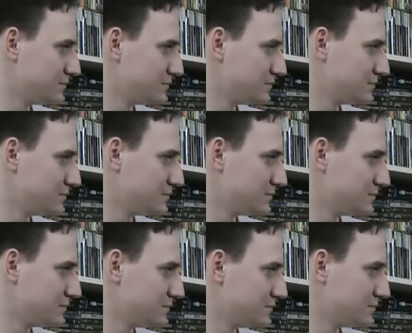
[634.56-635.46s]

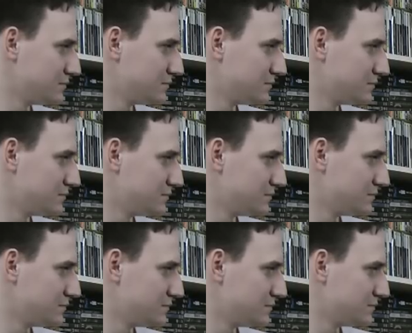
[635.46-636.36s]

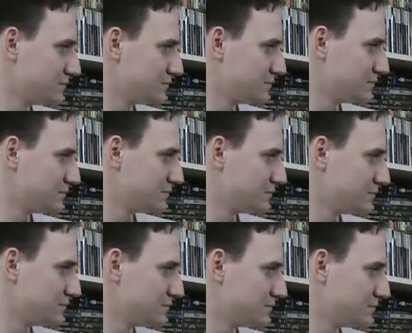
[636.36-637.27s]

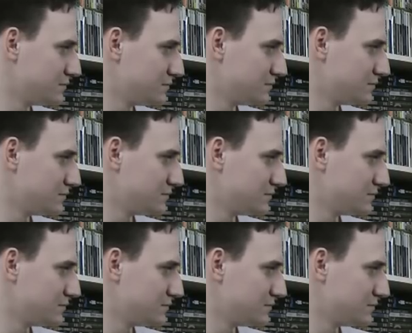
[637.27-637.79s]
[no speech]